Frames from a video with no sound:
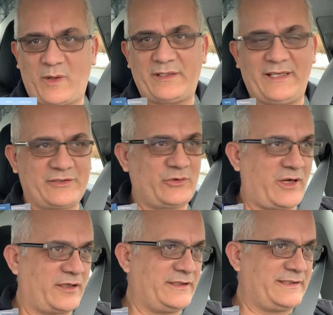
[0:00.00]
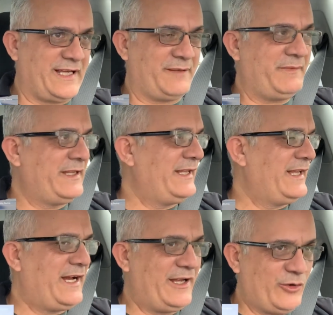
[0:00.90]
one electric car at a time.
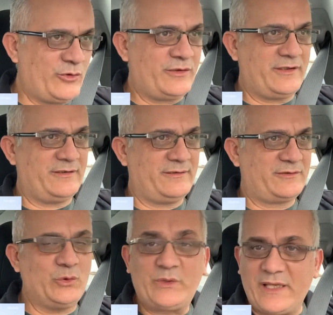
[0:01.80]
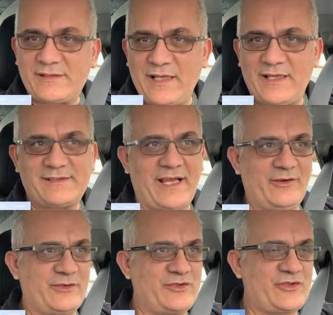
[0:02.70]
I own two Teslas, I
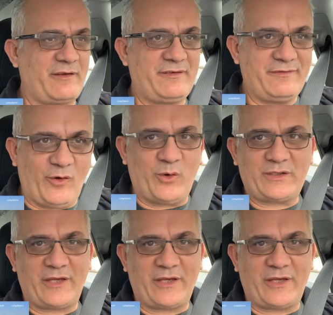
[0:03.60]
own a Chevy Volt,